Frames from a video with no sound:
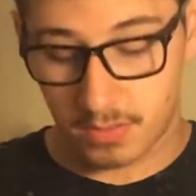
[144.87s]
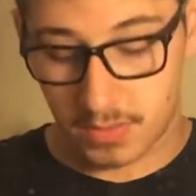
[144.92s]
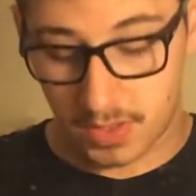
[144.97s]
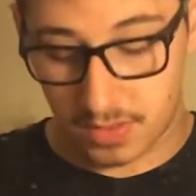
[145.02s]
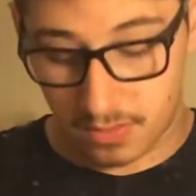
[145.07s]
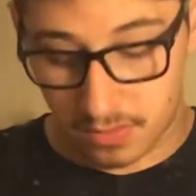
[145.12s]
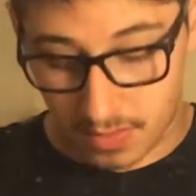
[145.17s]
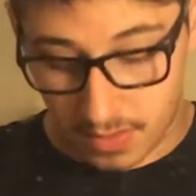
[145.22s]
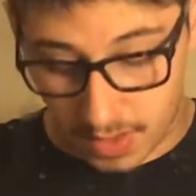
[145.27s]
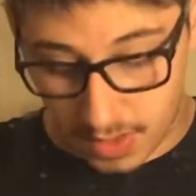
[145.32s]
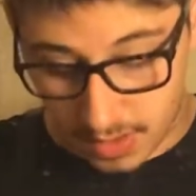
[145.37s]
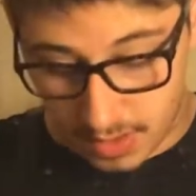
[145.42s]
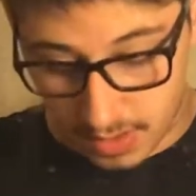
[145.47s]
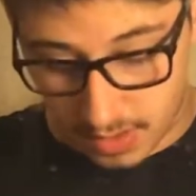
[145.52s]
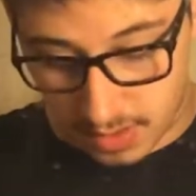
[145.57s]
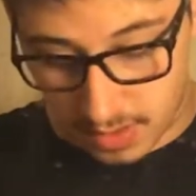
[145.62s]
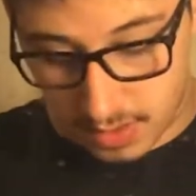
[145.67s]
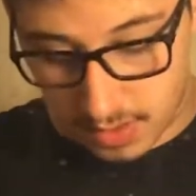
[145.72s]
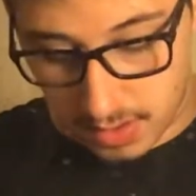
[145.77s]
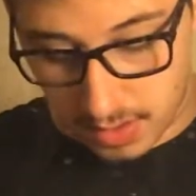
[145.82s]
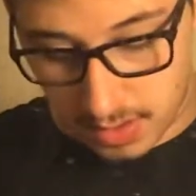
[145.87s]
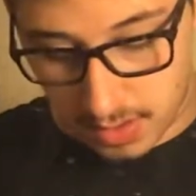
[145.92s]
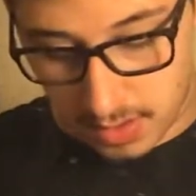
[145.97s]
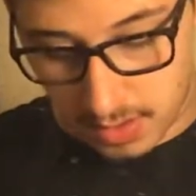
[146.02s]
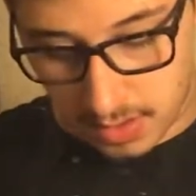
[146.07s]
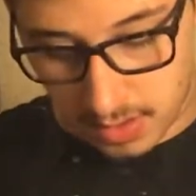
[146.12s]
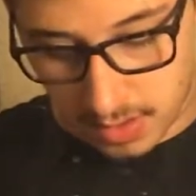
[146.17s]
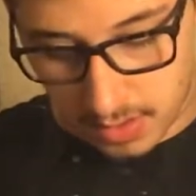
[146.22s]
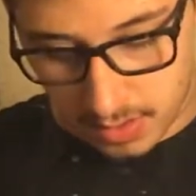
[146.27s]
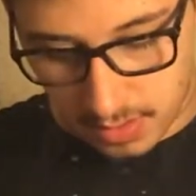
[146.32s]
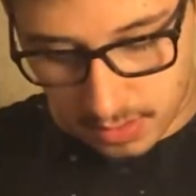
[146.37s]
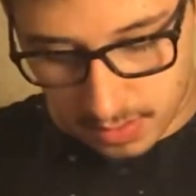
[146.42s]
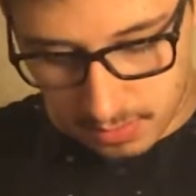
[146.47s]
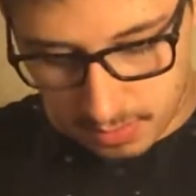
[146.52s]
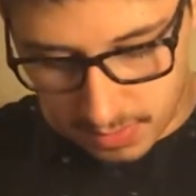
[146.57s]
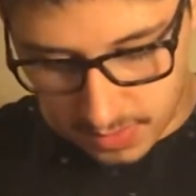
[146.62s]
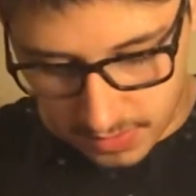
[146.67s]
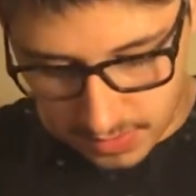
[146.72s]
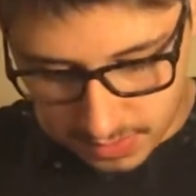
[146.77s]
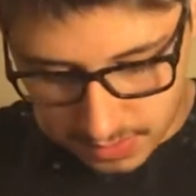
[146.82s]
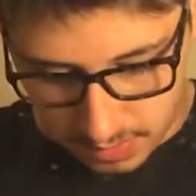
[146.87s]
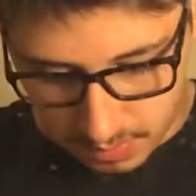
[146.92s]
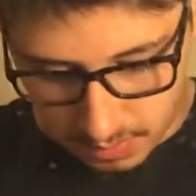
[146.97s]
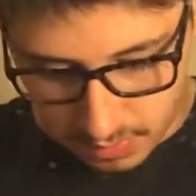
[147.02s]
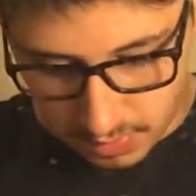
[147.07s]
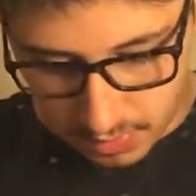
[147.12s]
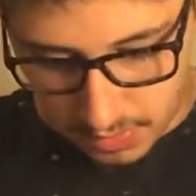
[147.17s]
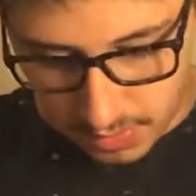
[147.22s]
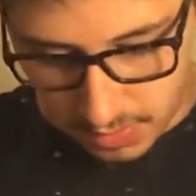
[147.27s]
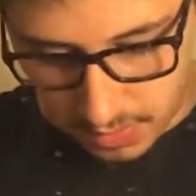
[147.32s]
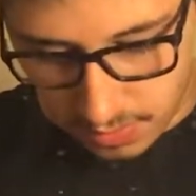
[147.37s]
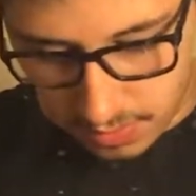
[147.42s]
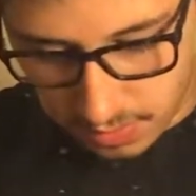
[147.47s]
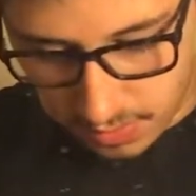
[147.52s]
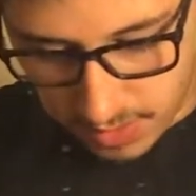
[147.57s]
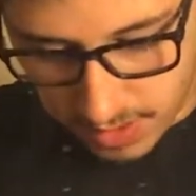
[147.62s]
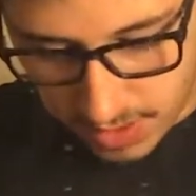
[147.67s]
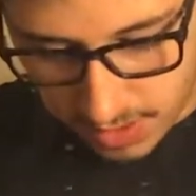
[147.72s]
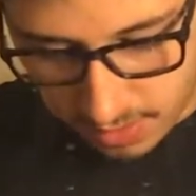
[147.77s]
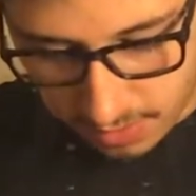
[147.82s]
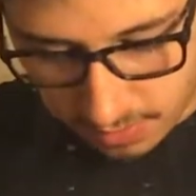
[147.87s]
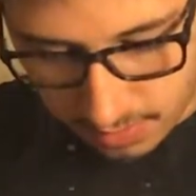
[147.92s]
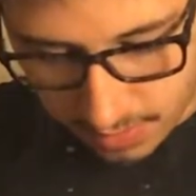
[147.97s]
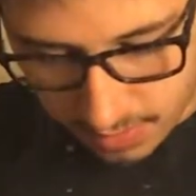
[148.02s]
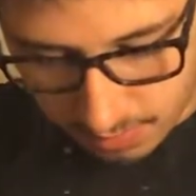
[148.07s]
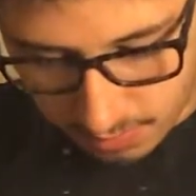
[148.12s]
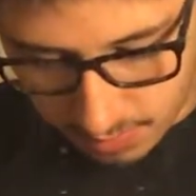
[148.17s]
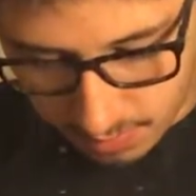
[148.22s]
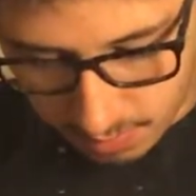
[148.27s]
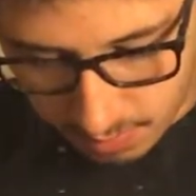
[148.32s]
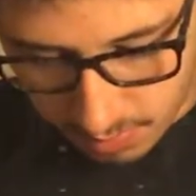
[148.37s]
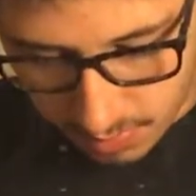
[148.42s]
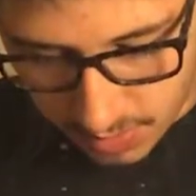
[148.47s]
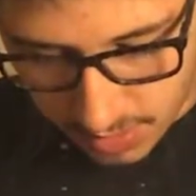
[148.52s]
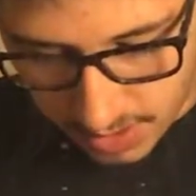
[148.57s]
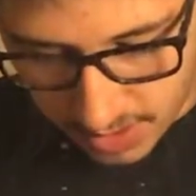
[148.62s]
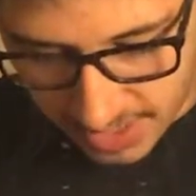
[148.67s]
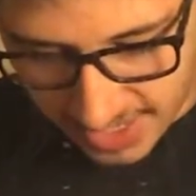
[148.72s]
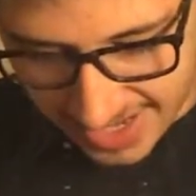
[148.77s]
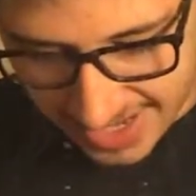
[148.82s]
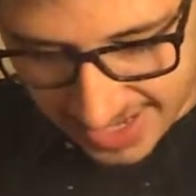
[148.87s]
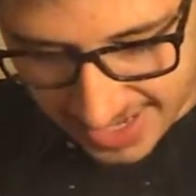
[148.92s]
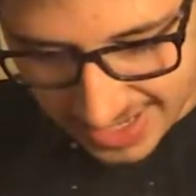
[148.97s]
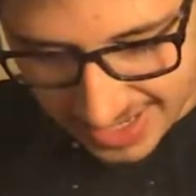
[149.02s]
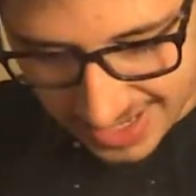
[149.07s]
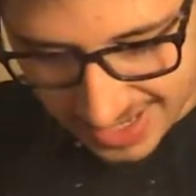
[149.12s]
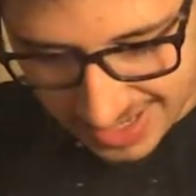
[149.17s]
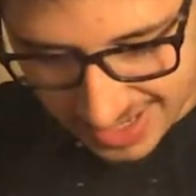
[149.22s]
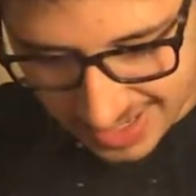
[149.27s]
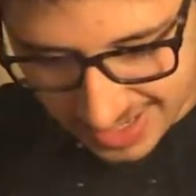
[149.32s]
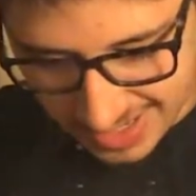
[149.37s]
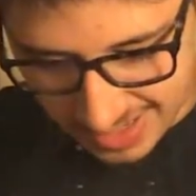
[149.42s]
Let me do that. It's very simple. You draw an outline with black.